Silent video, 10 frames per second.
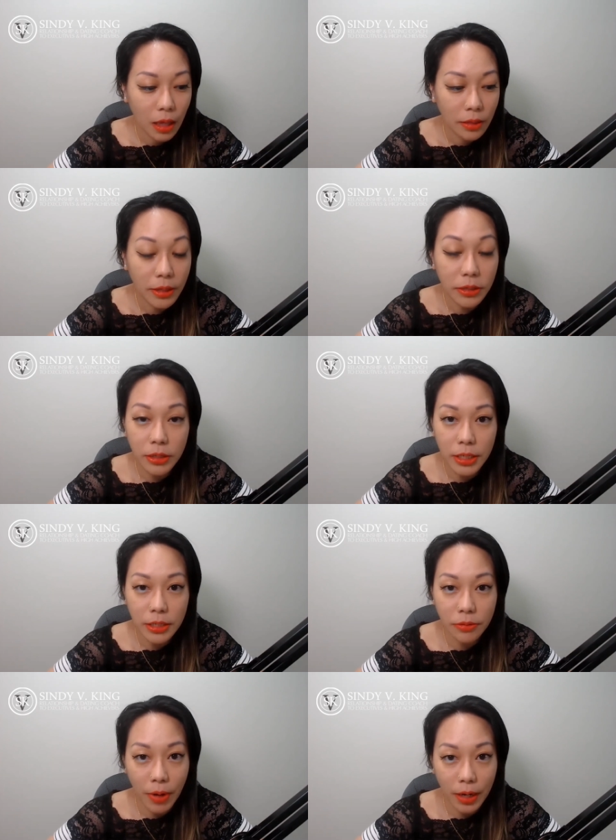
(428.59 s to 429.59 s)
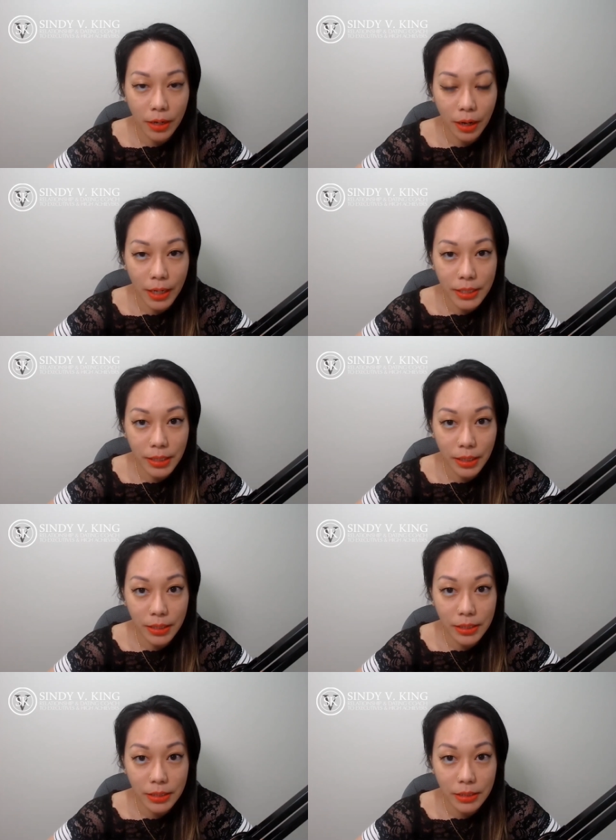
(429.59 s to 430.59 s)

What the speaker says: then you need to recognize this.